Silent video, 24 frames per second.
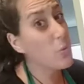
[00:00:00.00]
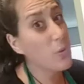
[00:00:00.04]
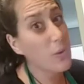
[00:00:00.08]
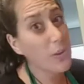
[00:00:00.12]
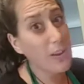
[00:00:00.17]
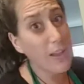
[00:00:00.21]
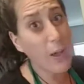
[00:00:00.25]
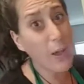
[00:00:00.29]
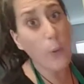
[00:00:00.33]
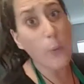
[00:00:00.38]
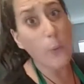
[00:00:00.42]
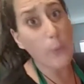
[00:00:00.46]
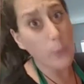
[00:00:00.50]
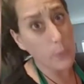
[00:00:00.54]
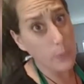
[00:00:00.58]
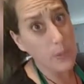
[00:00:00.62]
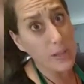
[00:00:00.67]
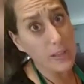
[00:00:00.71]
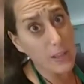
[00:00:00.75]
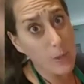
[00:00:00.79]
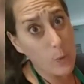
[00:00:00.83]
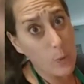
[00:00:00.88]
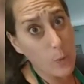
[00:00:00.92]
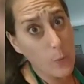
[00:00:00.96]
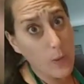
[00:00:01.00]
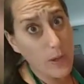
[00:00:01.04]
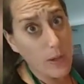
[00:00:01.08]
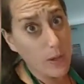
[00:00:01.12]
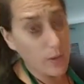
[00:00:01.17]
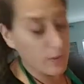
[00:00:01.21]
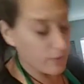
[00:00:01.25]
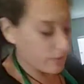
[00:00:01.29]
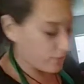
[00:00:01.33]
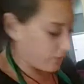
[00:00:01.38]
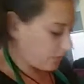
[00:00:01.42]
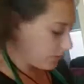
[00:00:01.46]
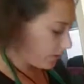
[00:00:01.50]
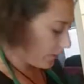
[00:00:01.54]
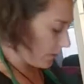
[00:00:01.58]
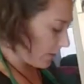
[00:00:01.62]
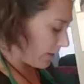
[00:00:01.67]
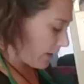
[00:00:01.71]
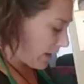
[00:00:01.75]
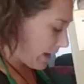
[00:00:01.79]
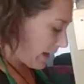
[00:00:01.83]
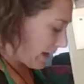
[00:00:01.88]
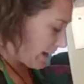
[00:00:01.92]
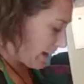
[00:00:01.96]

work out really well for